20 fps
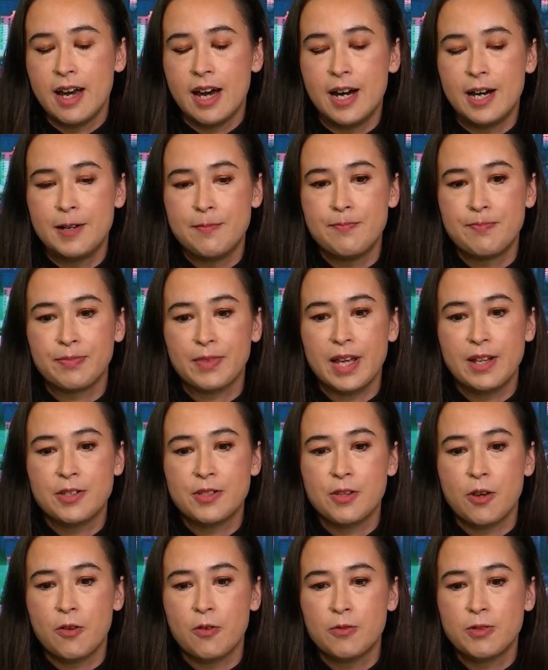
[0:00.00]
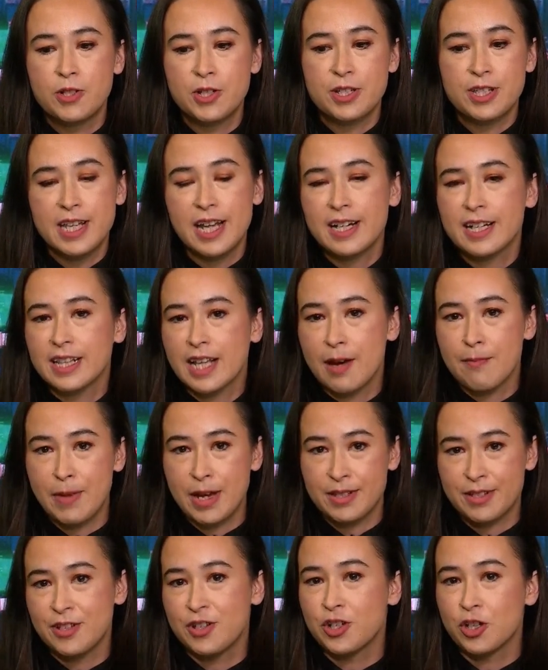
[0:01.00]
Um, and Let's so, just getting that
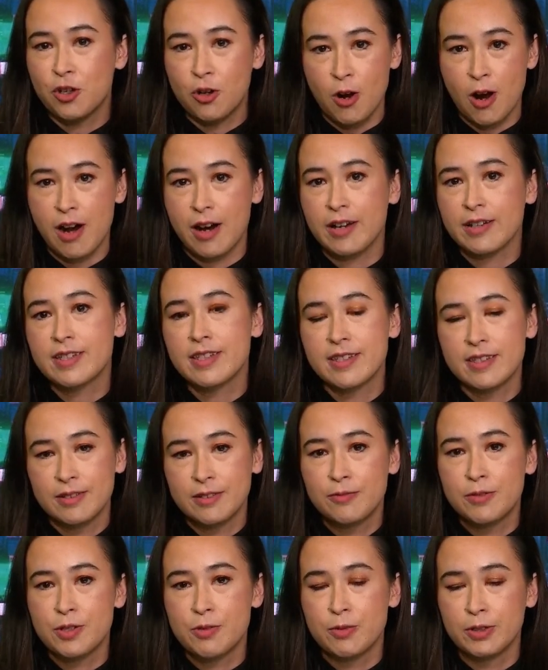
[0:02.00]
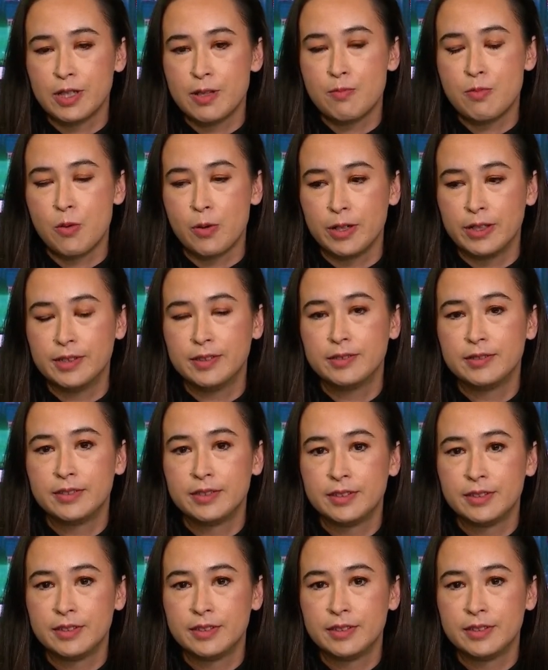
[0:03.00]
message across that support was really important.